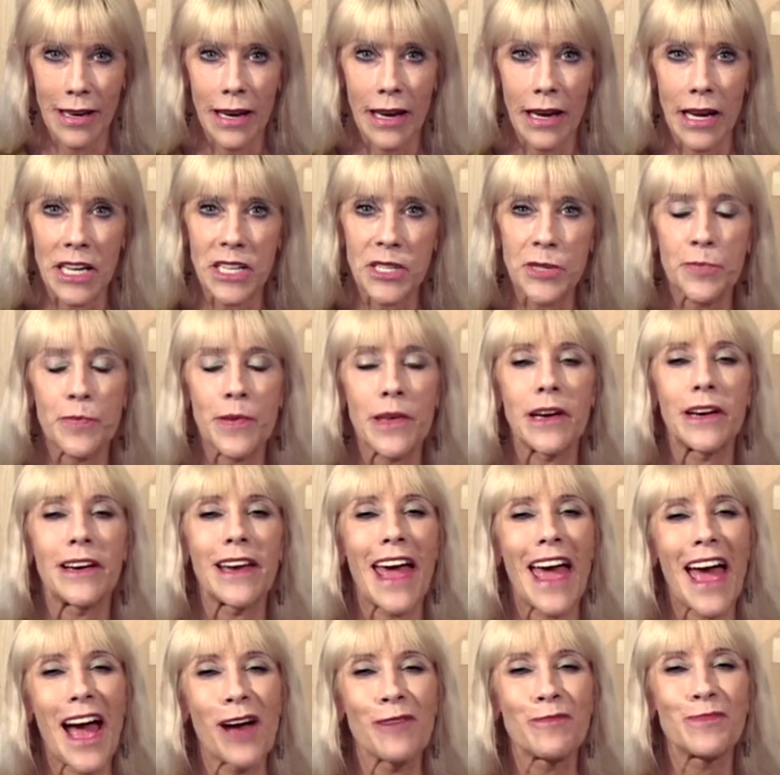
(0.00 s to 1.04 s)
It's been an
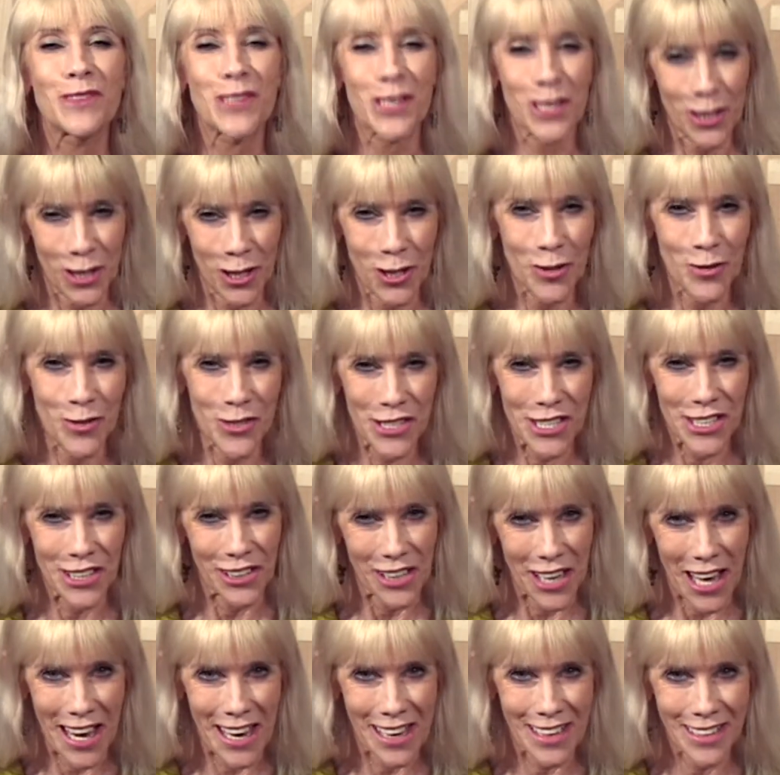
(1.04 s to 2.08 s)
absolute
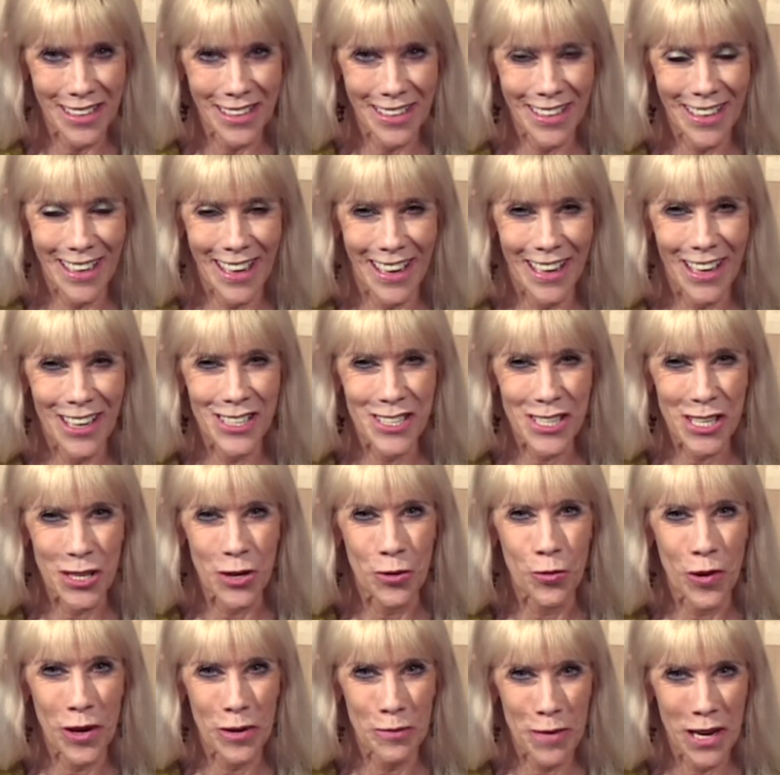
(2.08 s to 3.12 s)
delight, and until
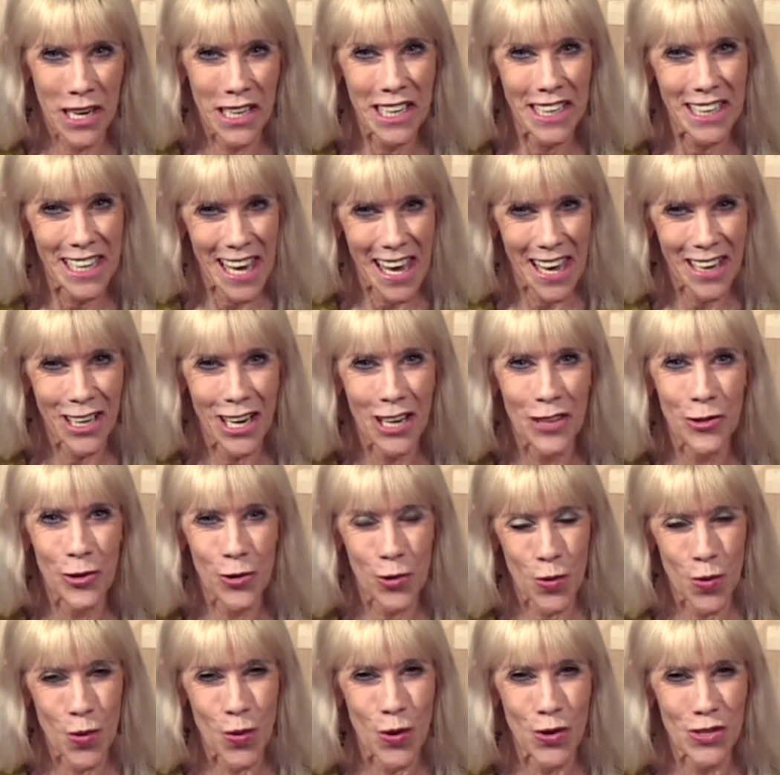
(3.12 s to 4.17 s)
we meet again in the
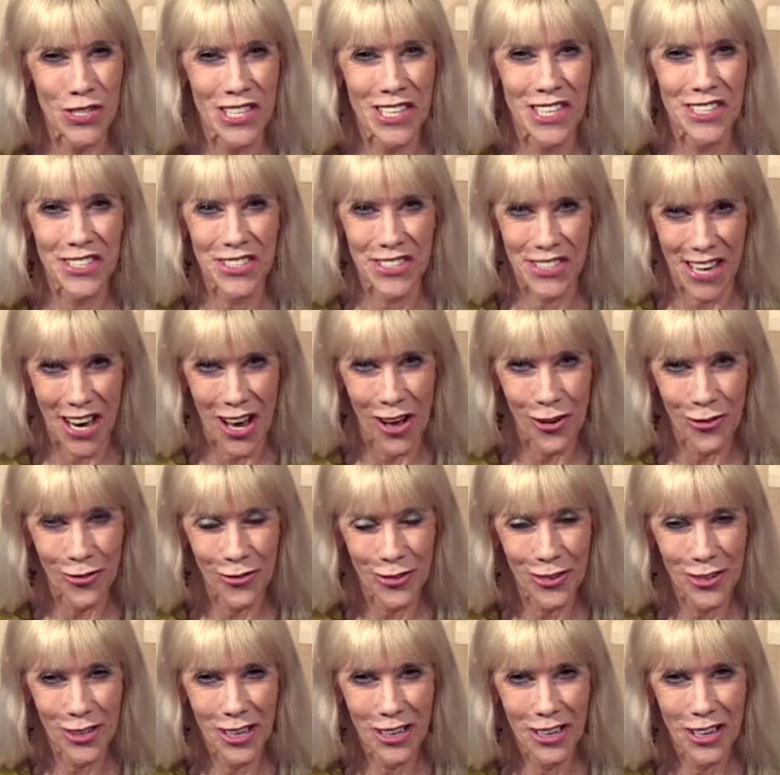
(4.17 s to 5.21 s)
course itself,
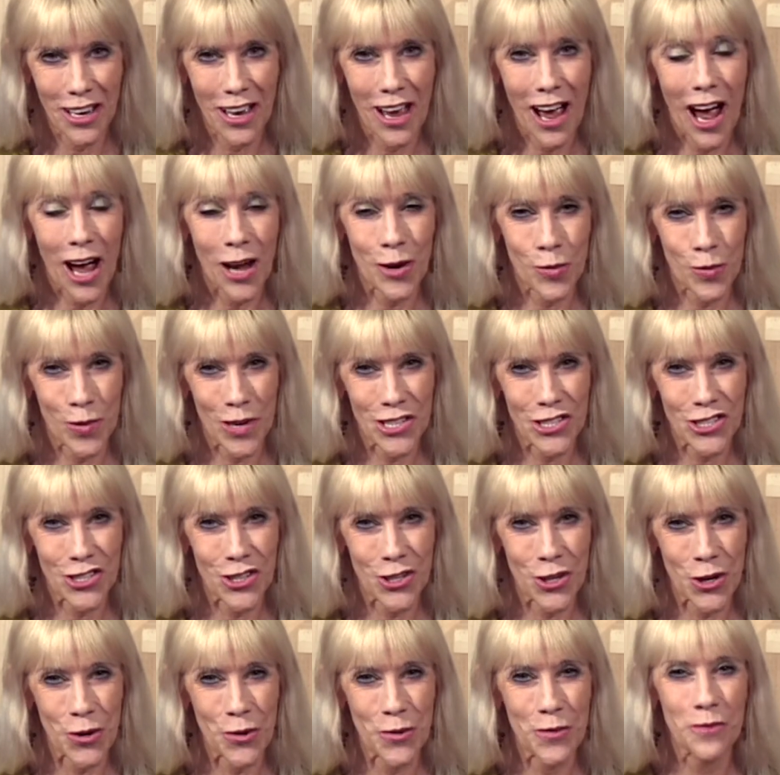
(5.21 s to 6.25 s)
I wish
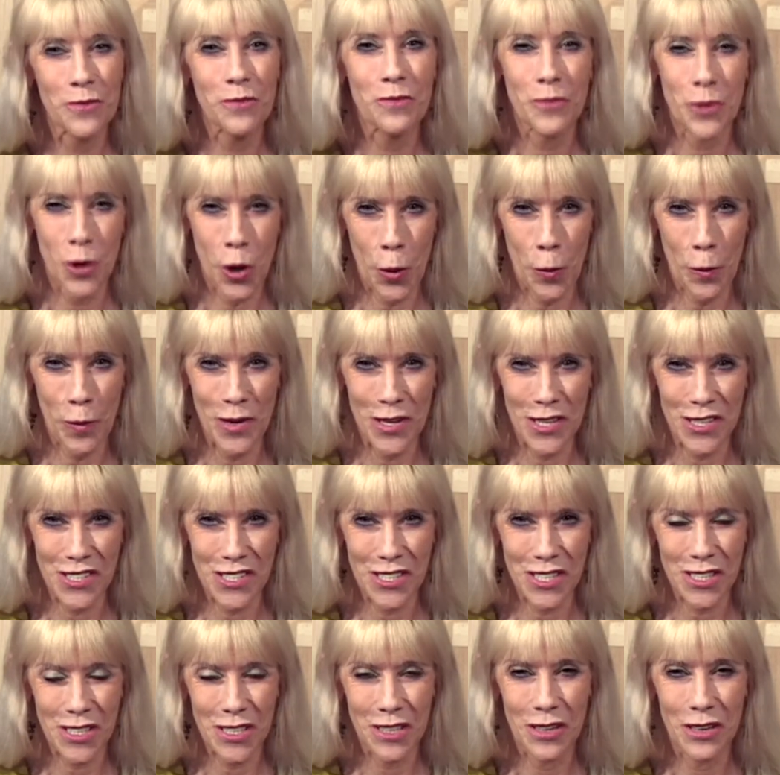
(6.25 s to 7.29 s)
you
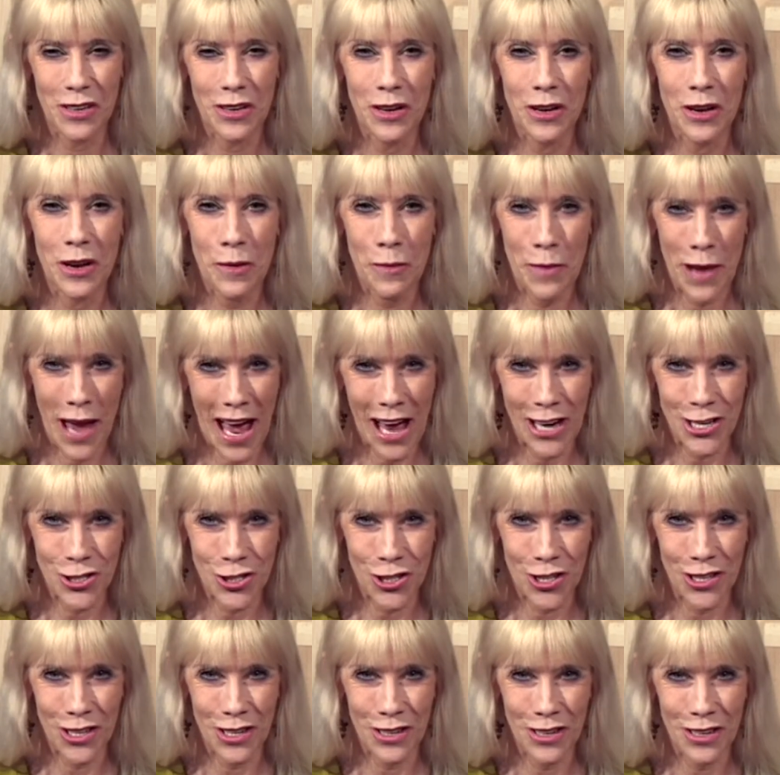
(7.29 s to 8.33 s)
purpose,
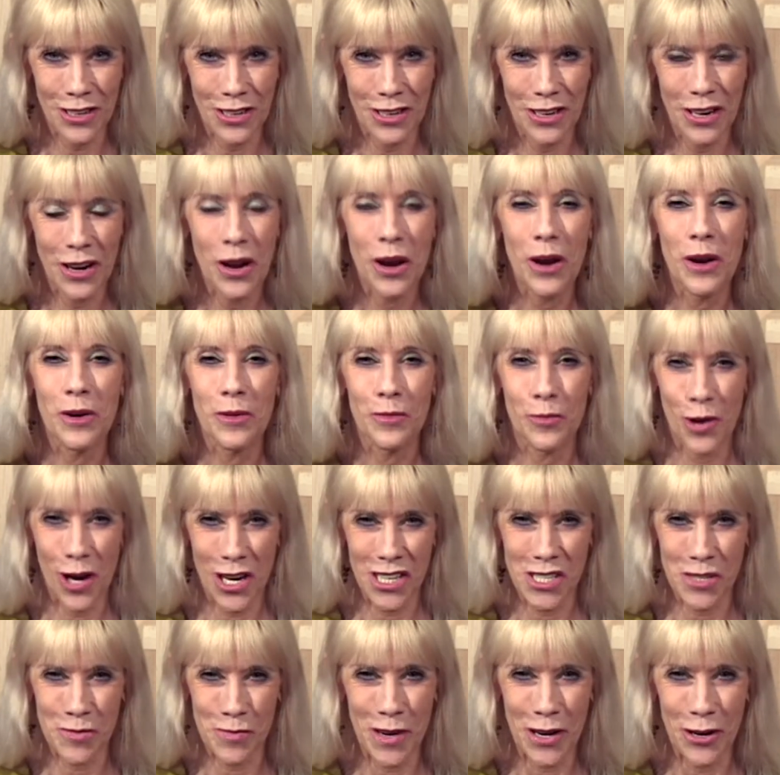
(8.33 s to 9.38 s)
passion,
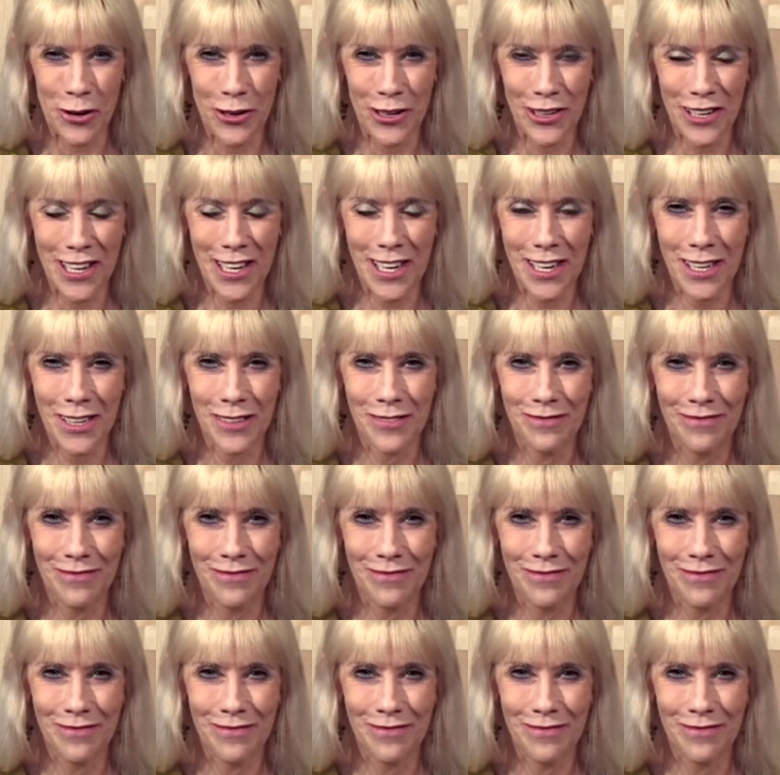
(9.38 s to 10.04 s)
prosperity.